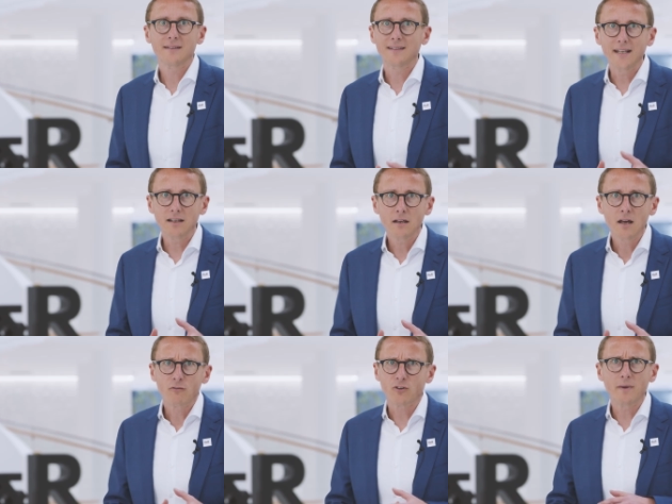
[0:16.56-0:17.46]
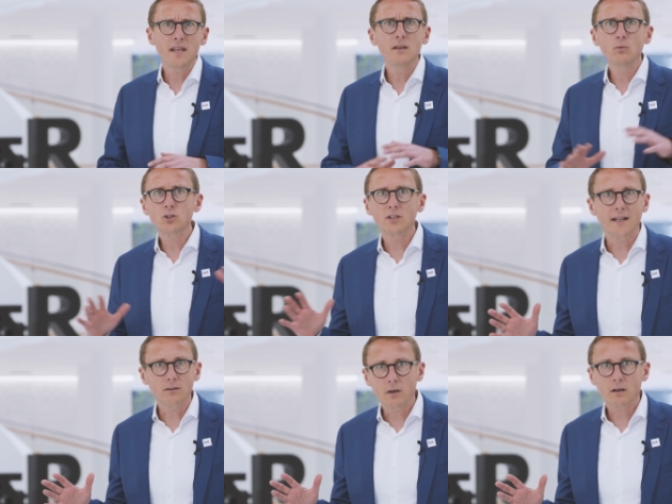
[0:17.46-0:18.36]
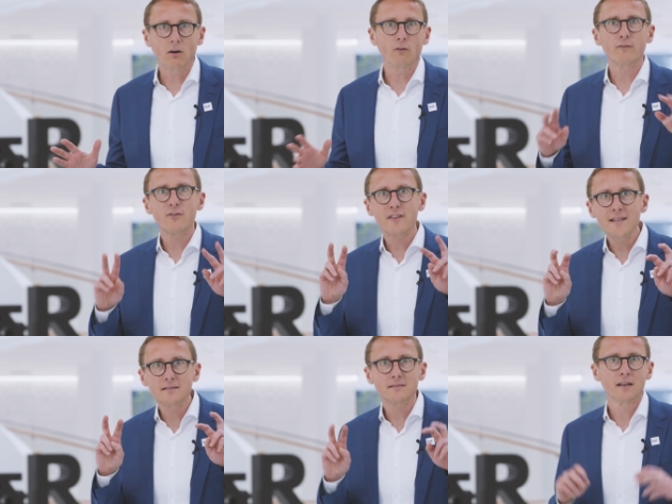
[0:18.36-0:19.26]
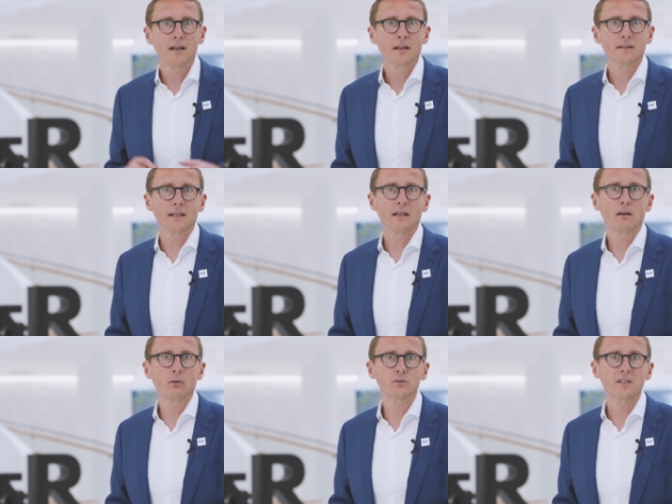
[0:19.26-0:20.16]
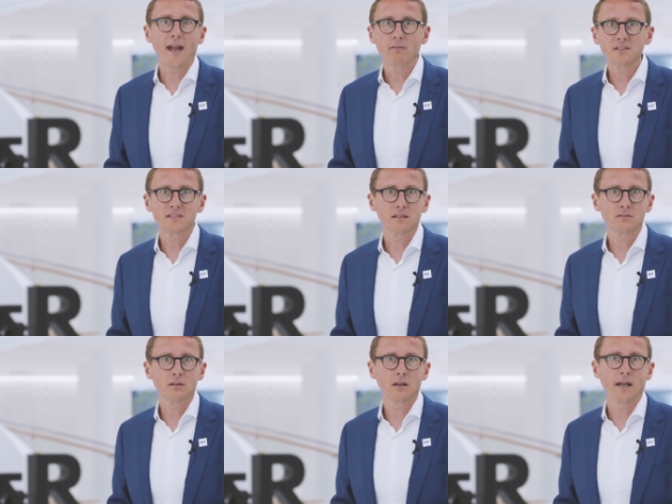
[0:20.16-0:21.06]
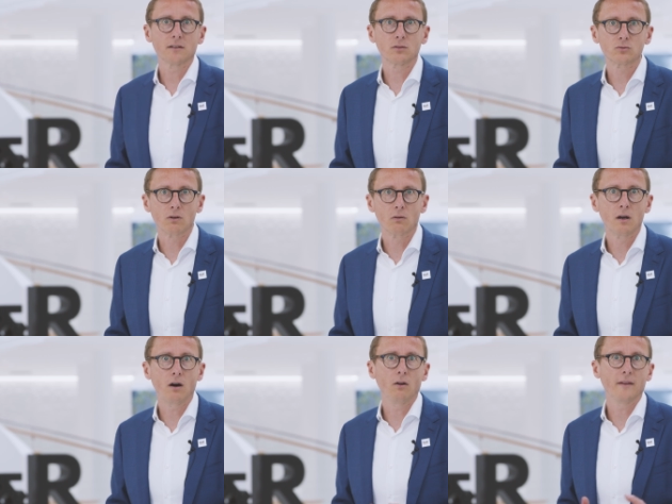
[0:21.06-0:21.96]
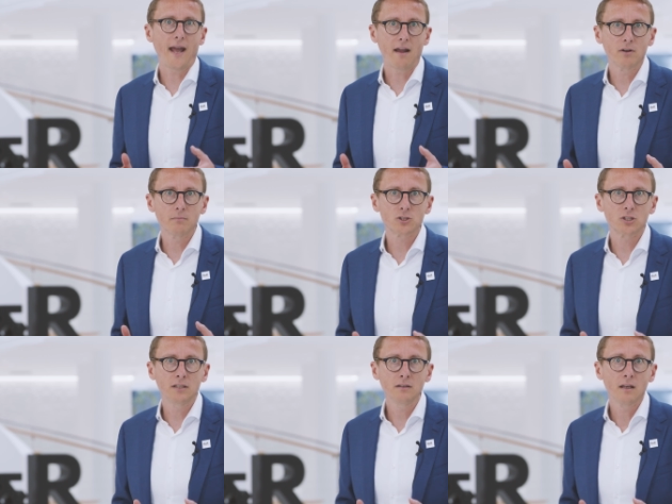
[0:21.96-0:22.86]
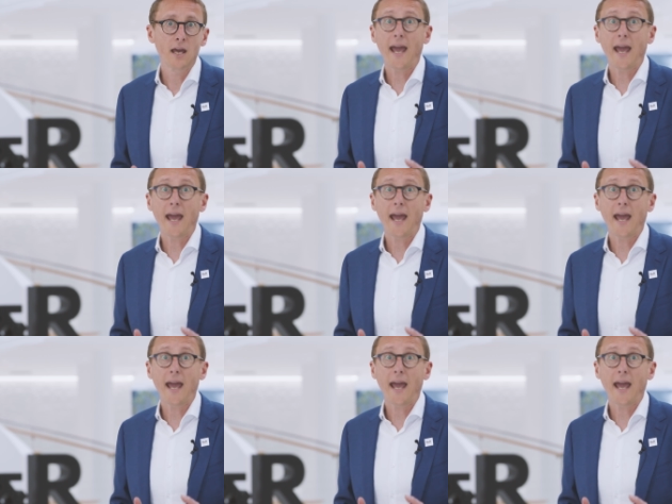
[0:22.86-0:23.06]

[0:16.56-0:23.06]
Data from a huge network of things that includes every sensor and controller on every machine,